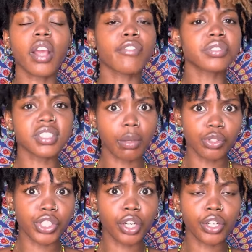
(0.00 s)
ever since I
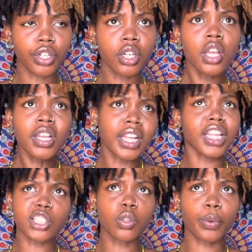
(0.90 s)
was younger. Not
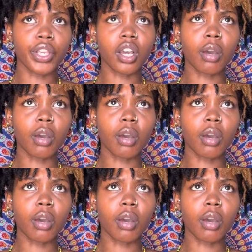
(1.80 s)
like super young.